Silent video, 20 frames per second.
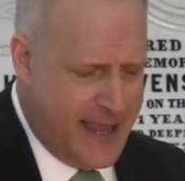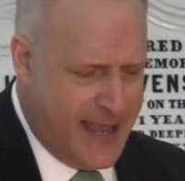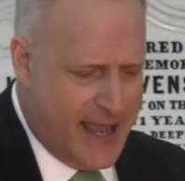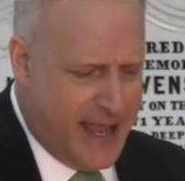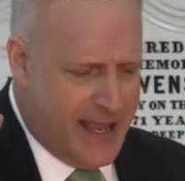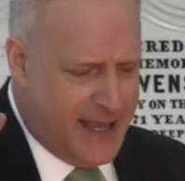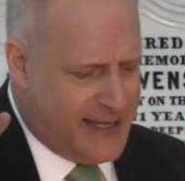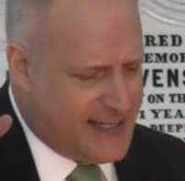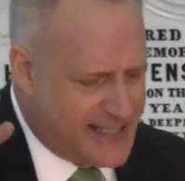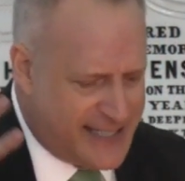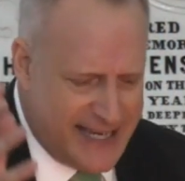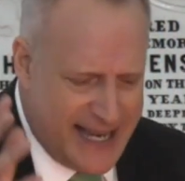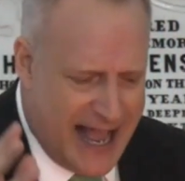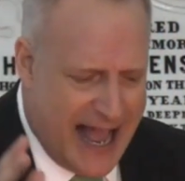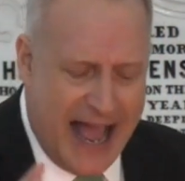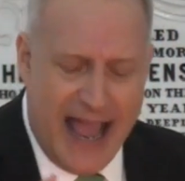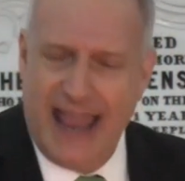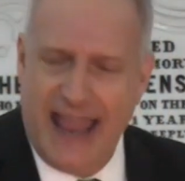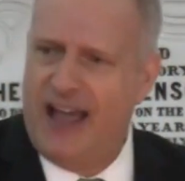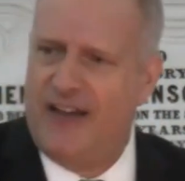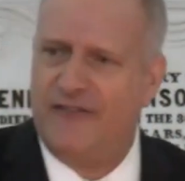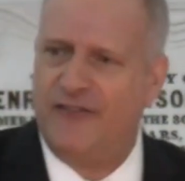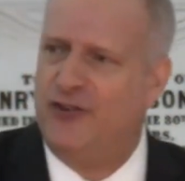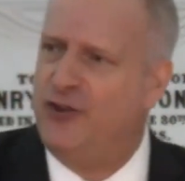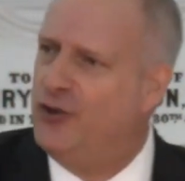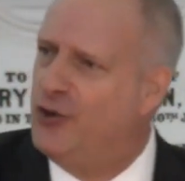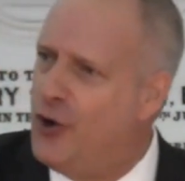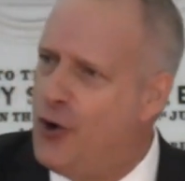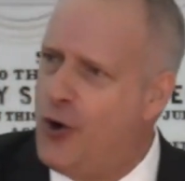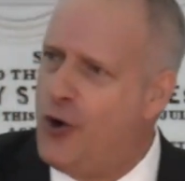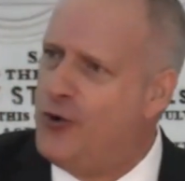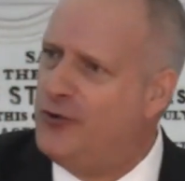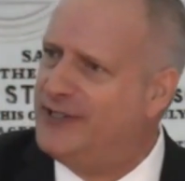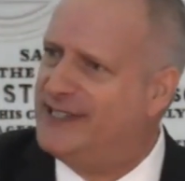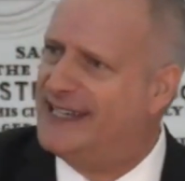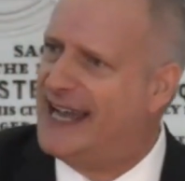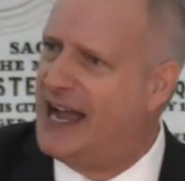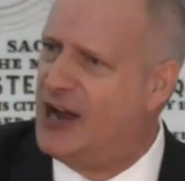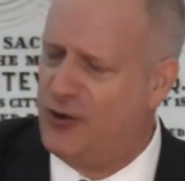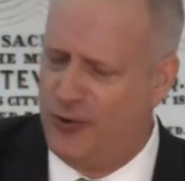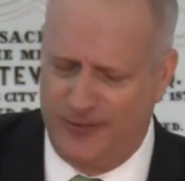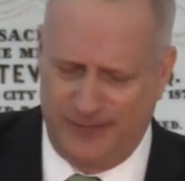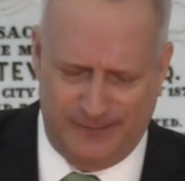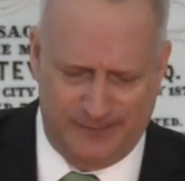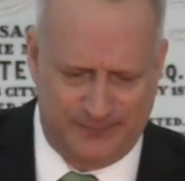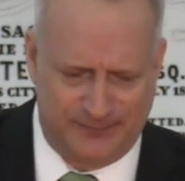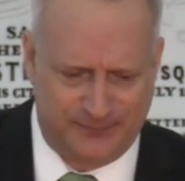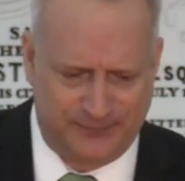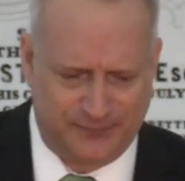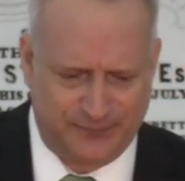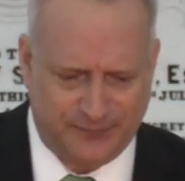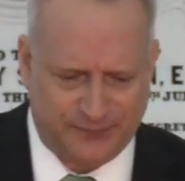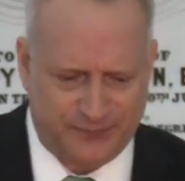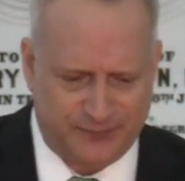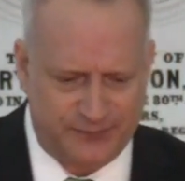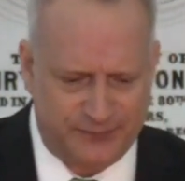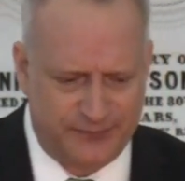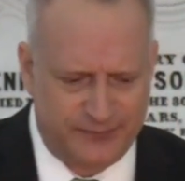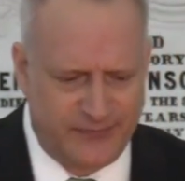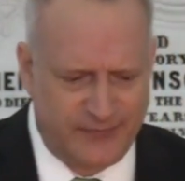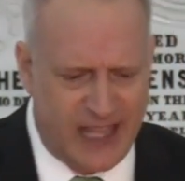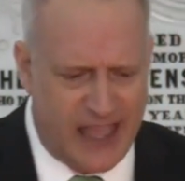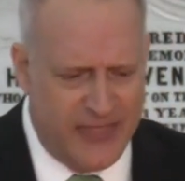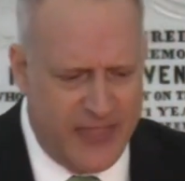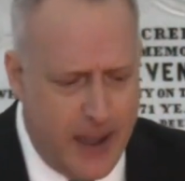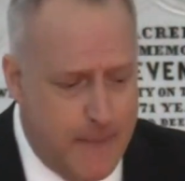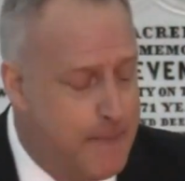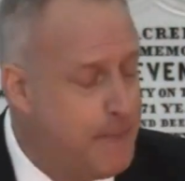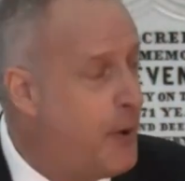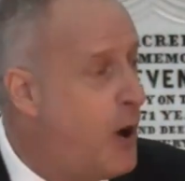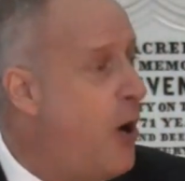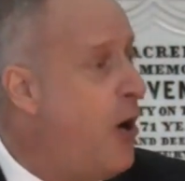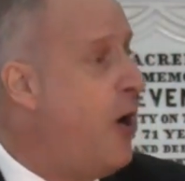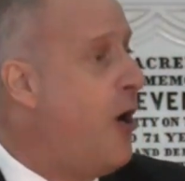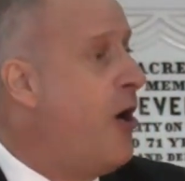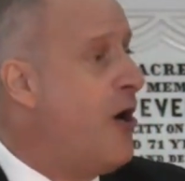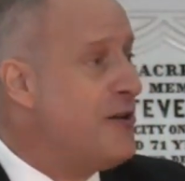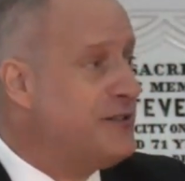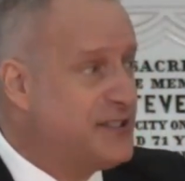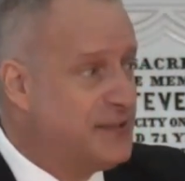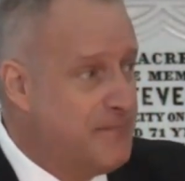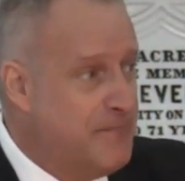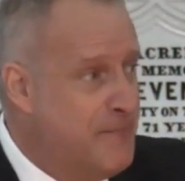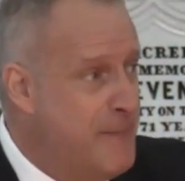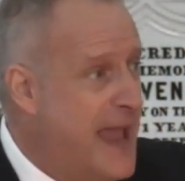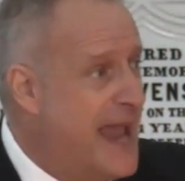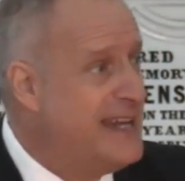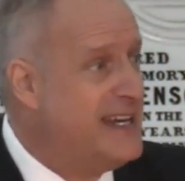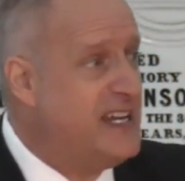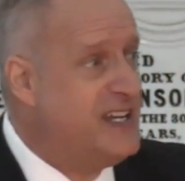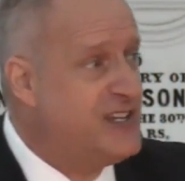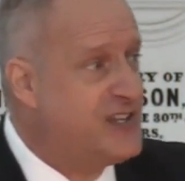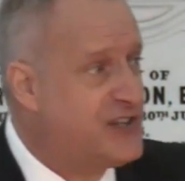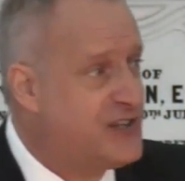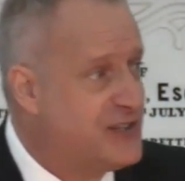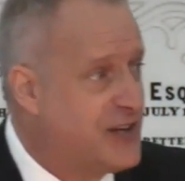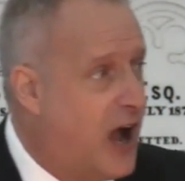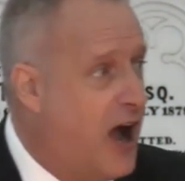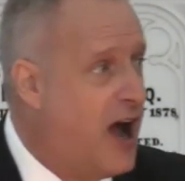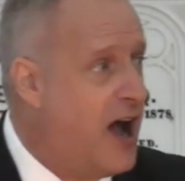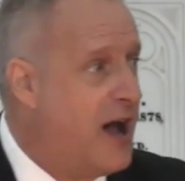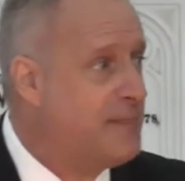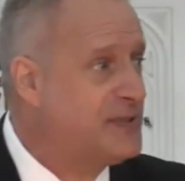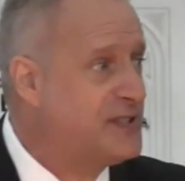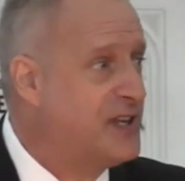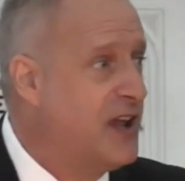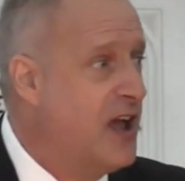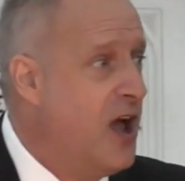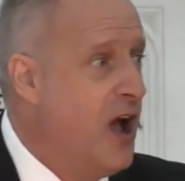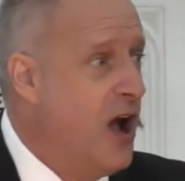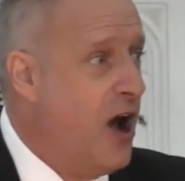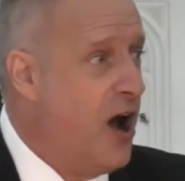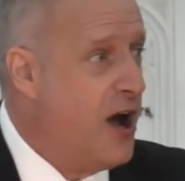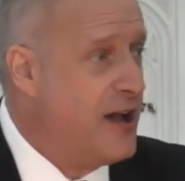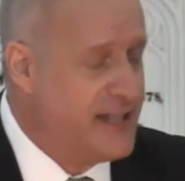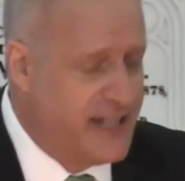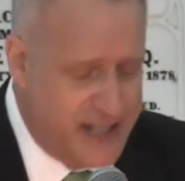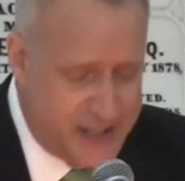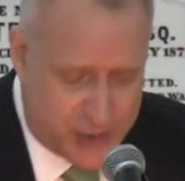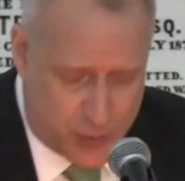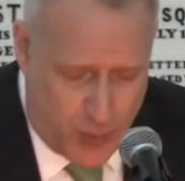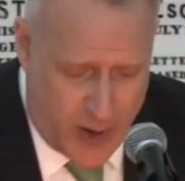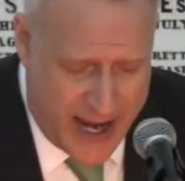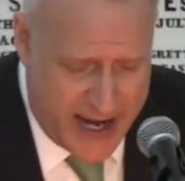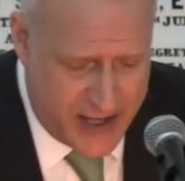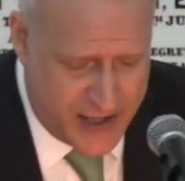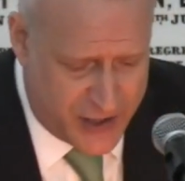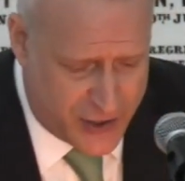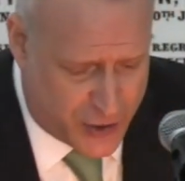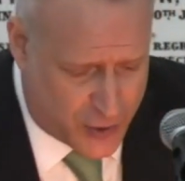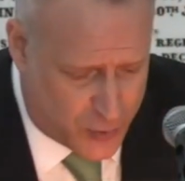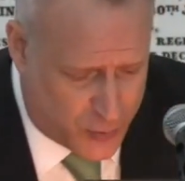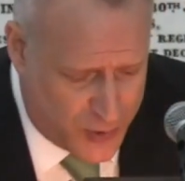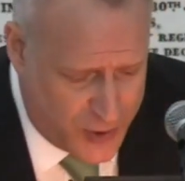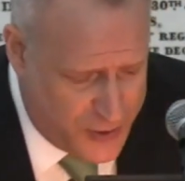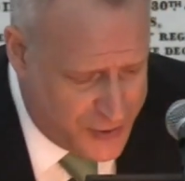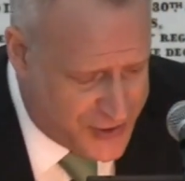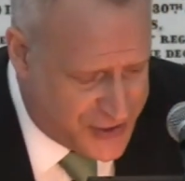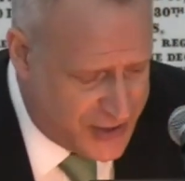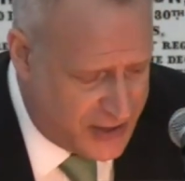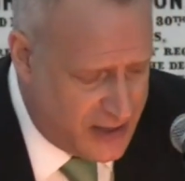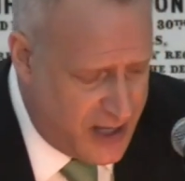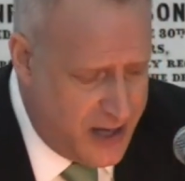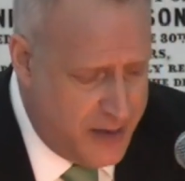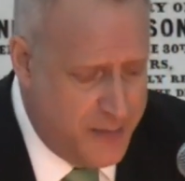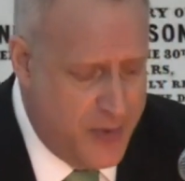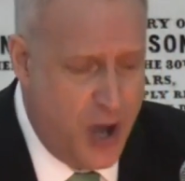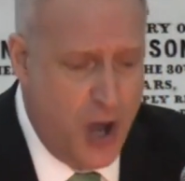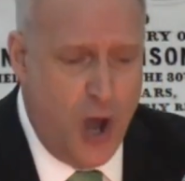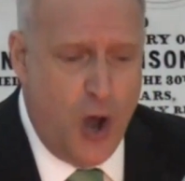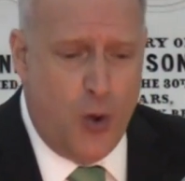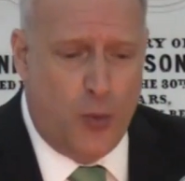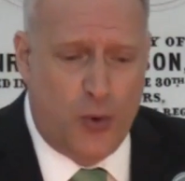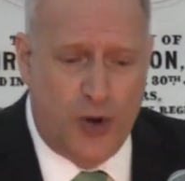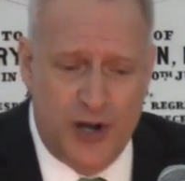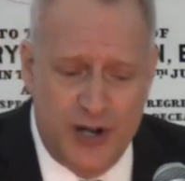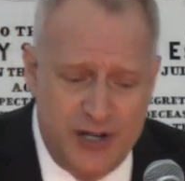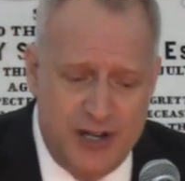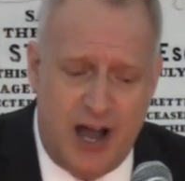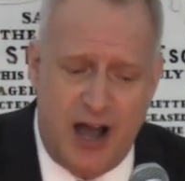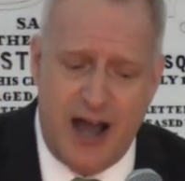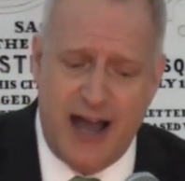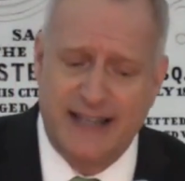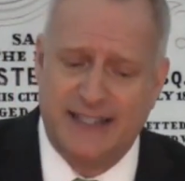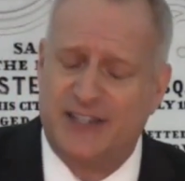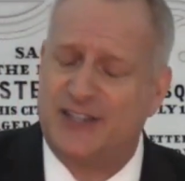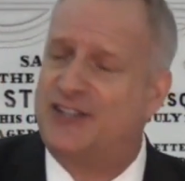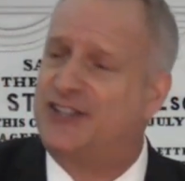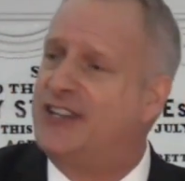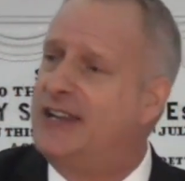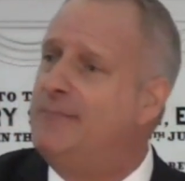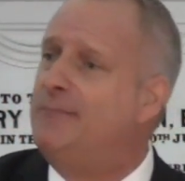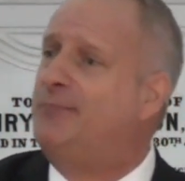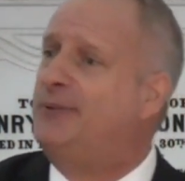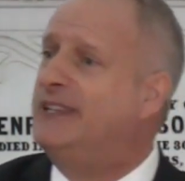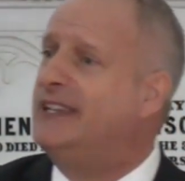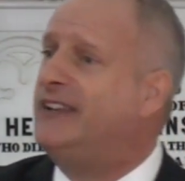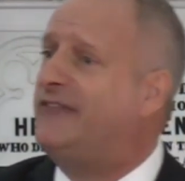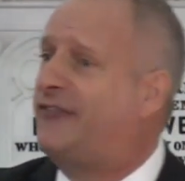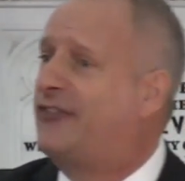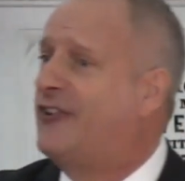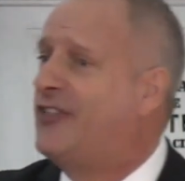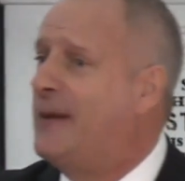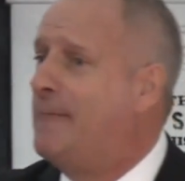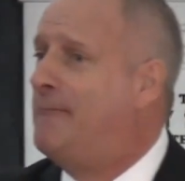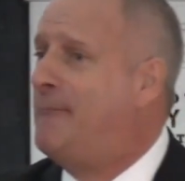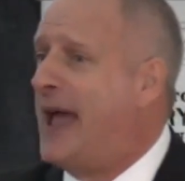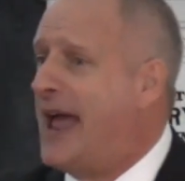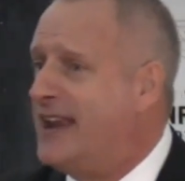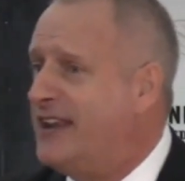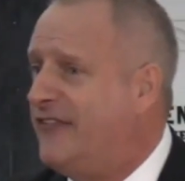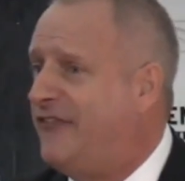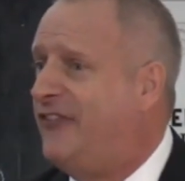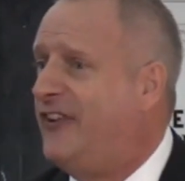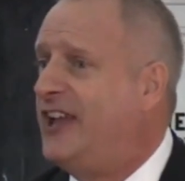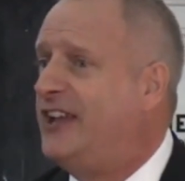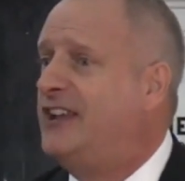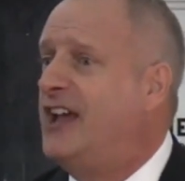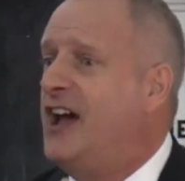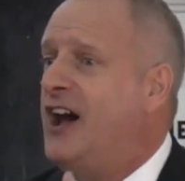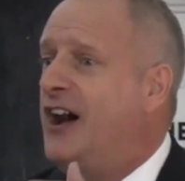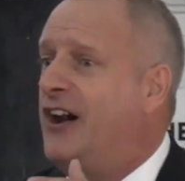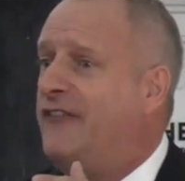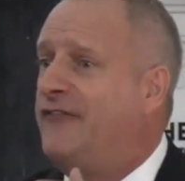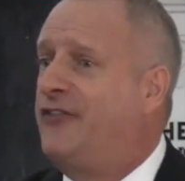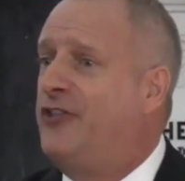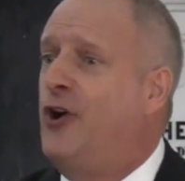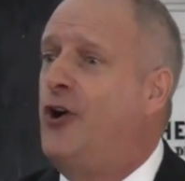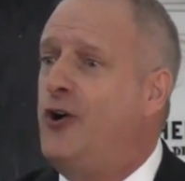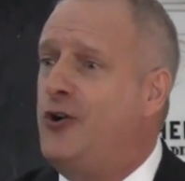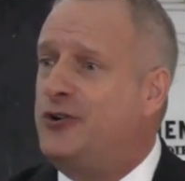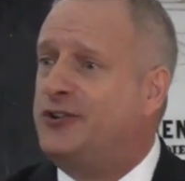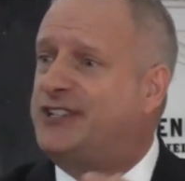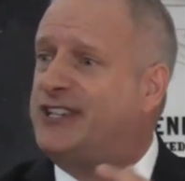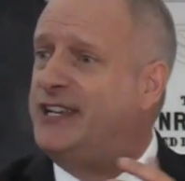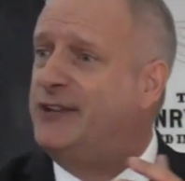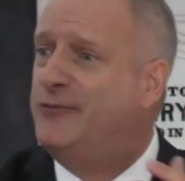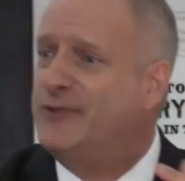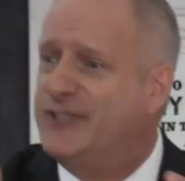You see, I have no doubt that Paul's many stops on his way to Jerusalem were not simply for the benefit of those he was